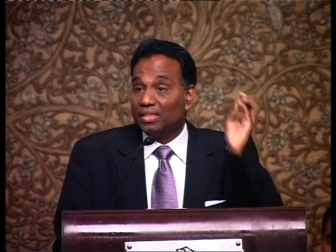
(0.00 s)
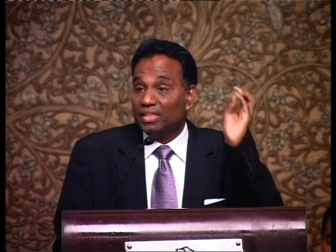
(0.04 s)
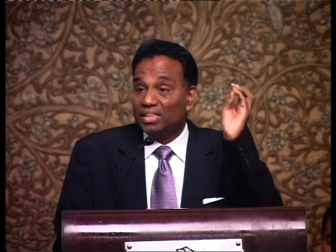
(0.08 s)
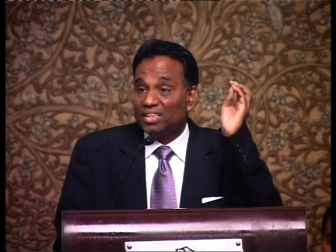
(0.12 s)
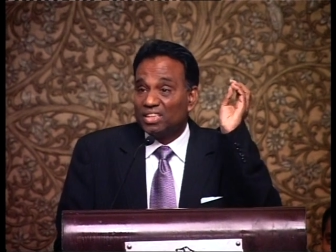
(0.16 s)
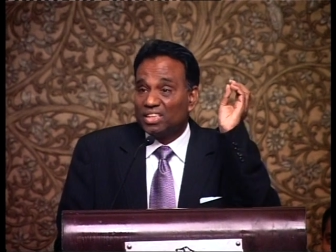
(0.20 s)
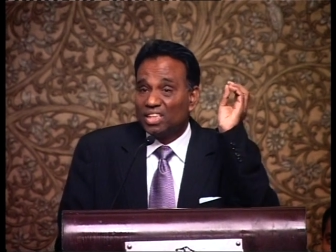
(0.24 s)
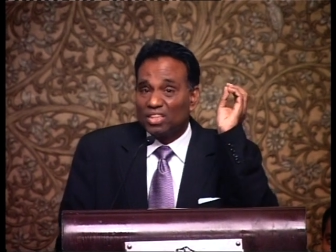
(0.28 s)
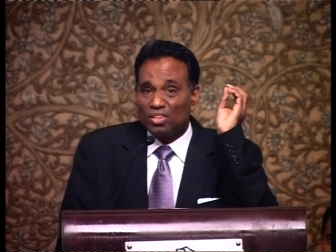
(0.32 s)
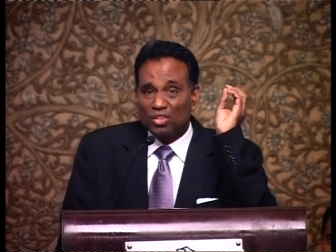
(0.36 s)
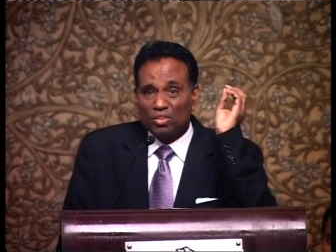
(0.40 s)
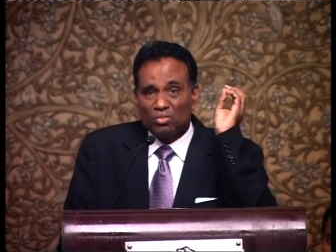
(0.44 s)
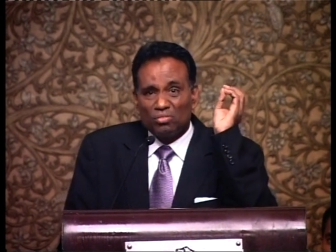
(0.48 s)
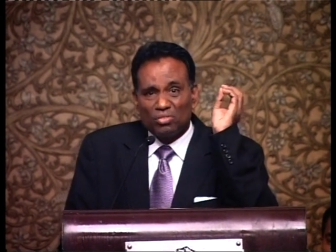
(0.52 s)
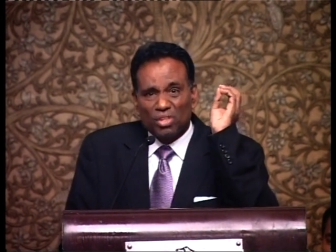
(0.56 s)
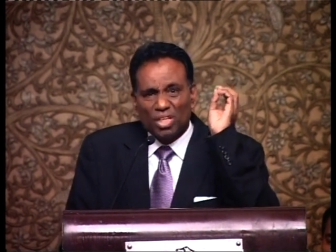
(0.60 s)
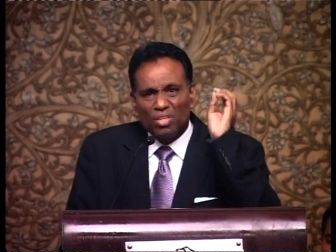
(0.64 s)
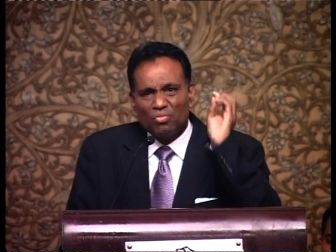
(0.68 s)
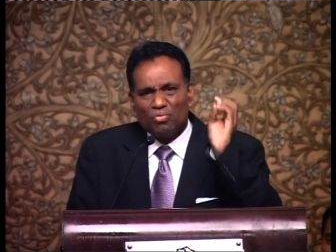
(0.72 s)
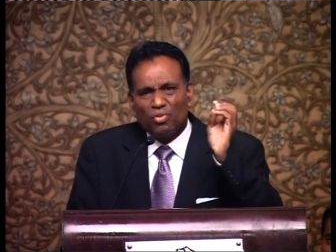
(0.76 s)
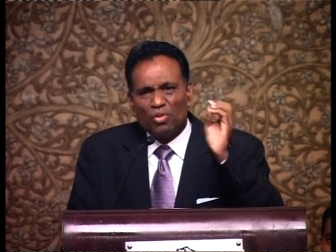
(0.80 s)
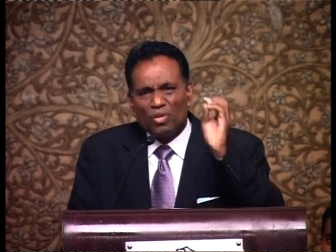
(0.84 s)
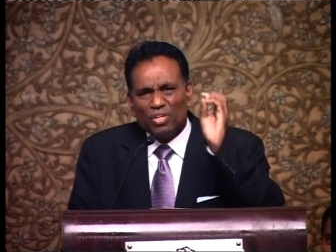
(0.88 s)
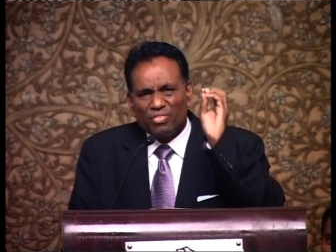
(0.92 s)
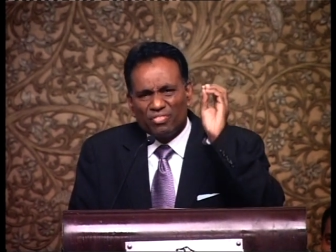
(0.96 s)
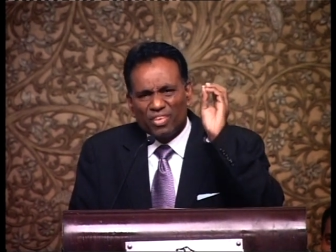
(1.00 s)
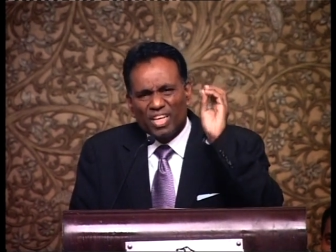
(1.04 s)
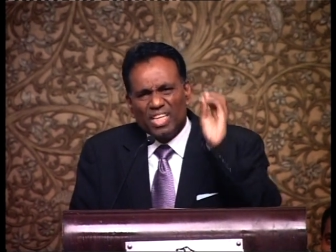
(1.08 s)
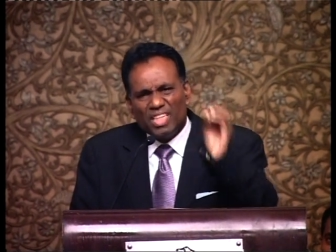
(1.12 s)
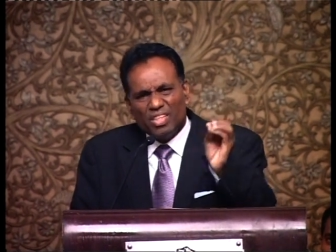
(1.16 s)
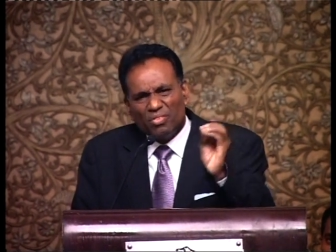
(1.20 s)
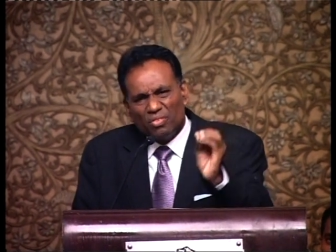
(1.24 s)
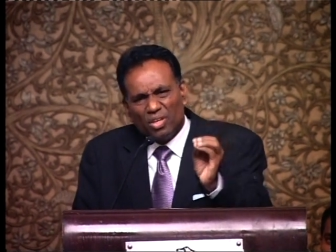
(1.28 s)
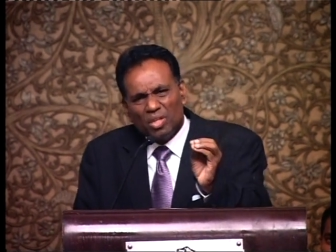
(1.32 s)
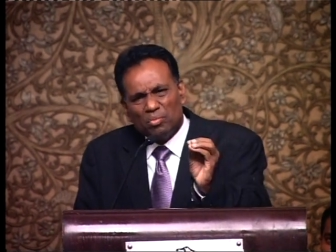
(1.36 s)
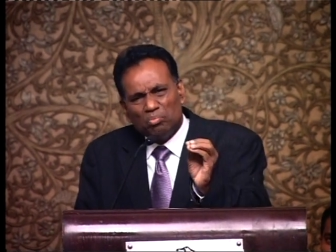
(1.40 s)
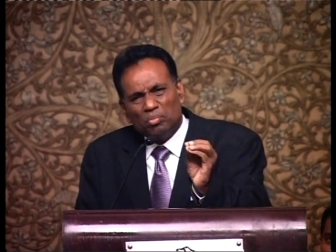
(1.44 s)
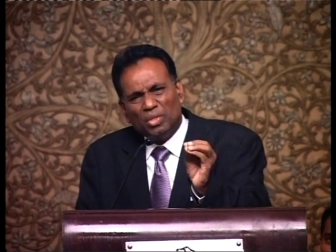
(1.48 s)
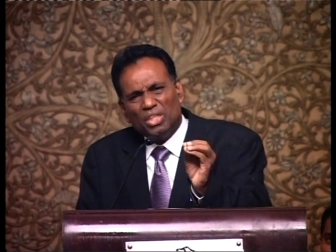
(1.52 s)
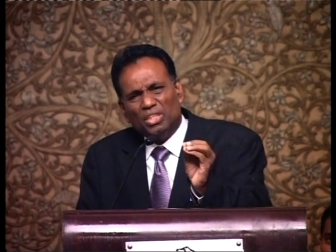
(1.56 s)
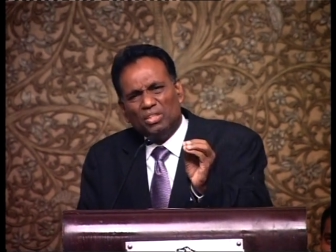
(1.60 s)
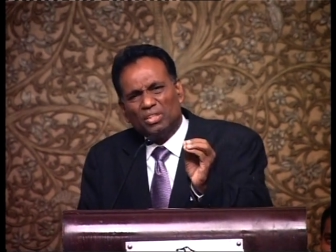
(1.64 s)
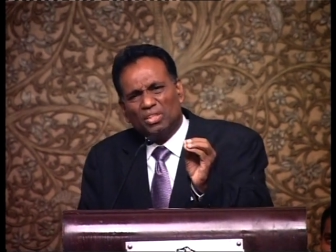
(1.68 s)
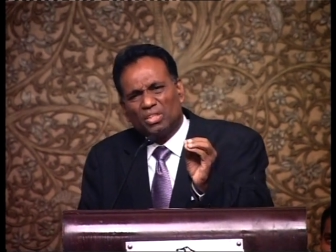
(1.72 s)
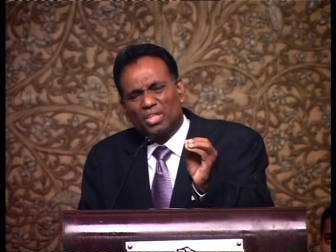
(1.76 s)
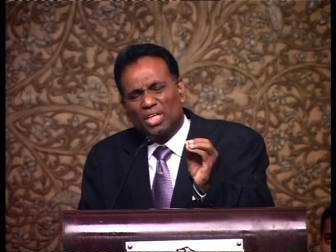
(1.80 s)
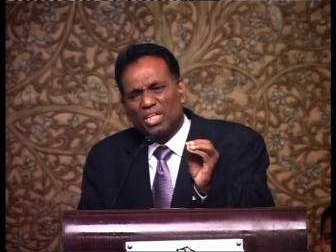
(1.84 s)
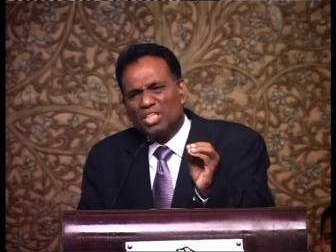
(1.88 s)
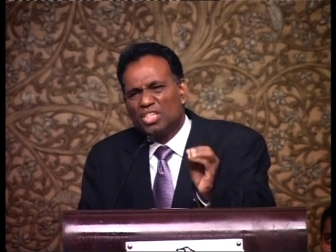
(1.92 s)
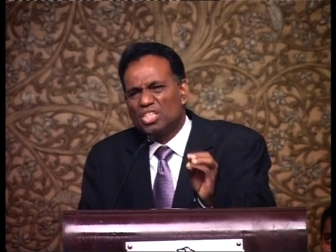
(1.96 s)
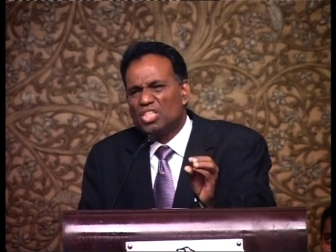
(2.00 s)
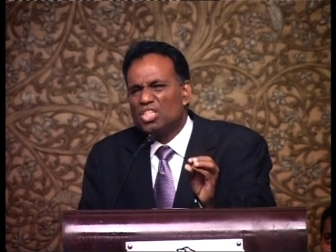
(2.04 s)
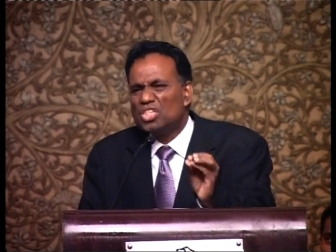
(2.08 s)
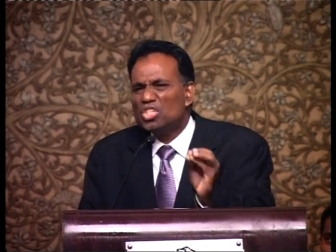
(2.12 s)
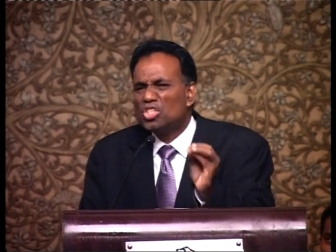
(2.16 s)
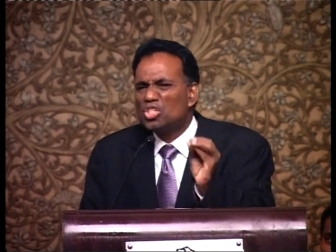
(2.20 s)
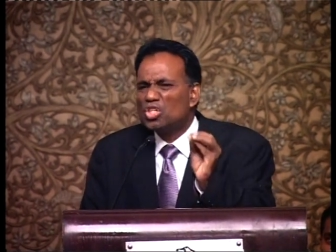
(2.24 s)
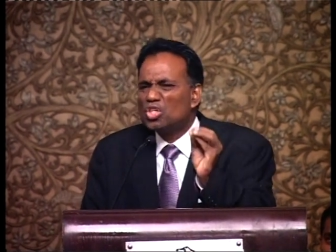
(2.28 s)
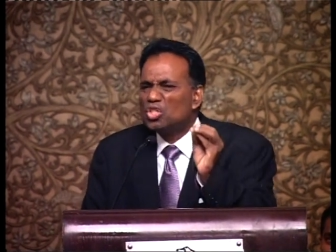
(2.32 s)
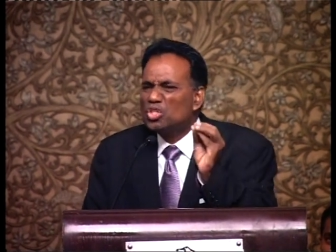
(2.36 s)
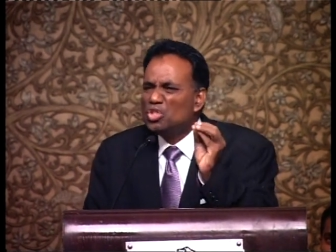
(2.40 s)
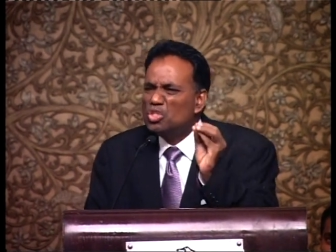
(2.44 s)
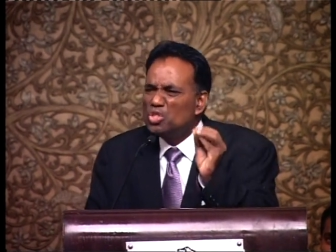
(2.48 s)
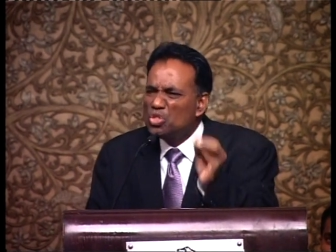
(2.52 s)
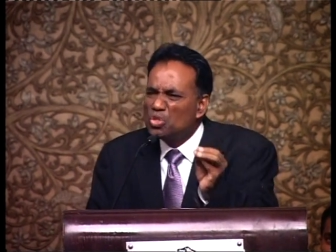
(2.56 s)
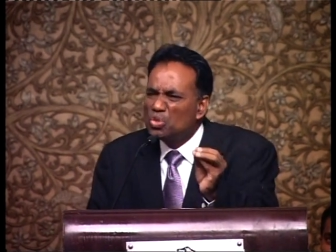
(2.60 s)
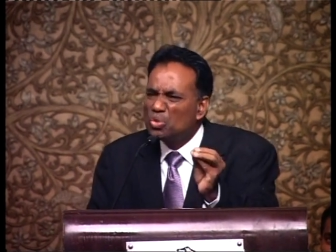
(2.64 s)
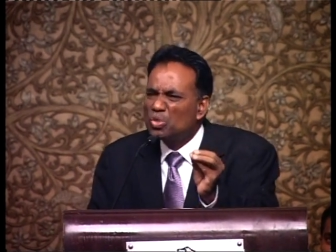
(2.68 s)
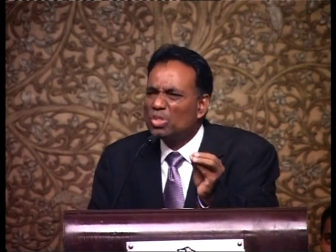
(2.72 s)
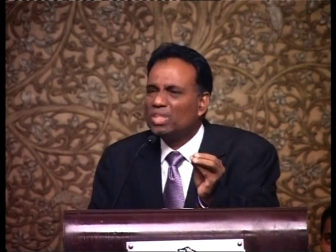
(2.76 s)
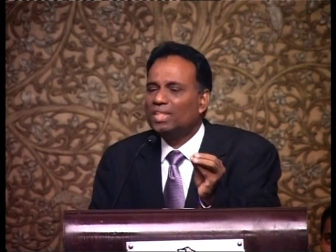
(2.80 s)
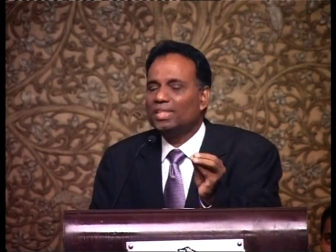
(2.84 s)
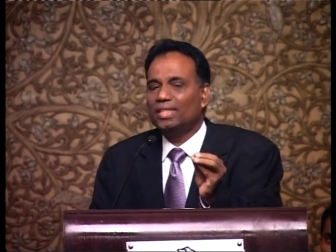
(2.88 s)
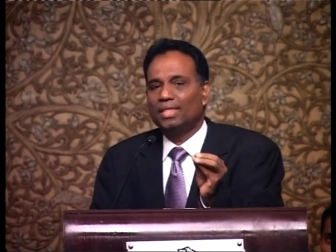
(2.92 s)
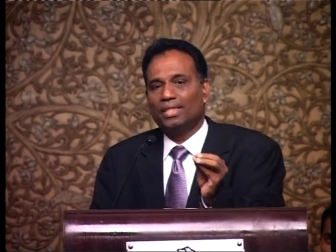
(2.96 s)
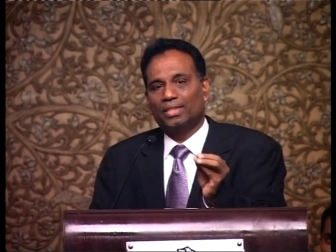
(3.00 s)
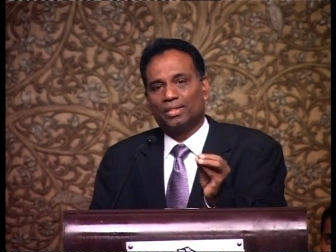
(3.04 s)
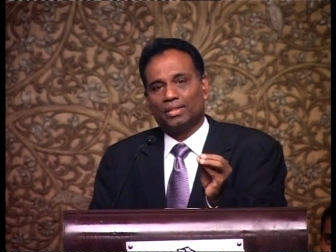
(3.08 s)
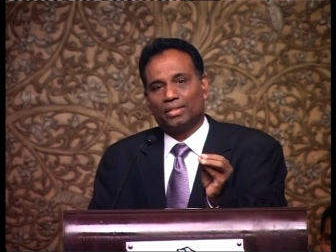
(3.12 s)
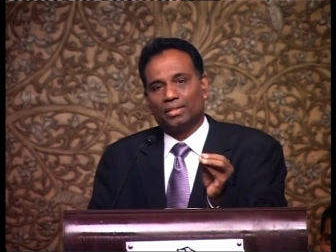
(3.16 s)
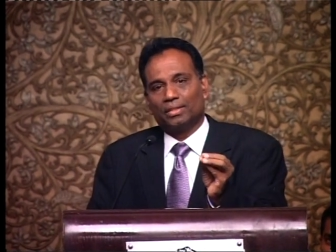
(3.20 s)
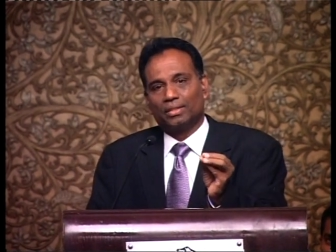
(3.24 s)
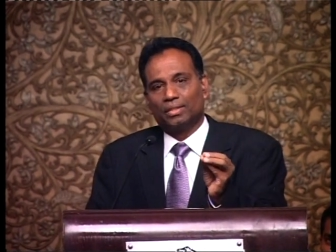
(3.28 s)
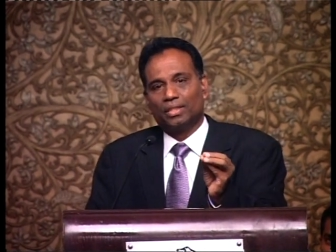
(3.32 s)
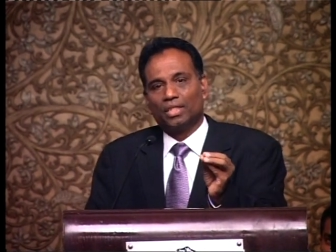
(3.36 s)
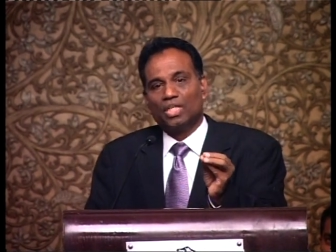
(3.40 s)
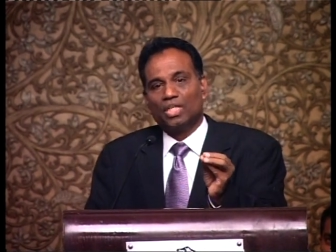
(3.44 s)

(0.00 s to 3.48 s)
He said, therefore if anyone be in Christ, he is a new creation.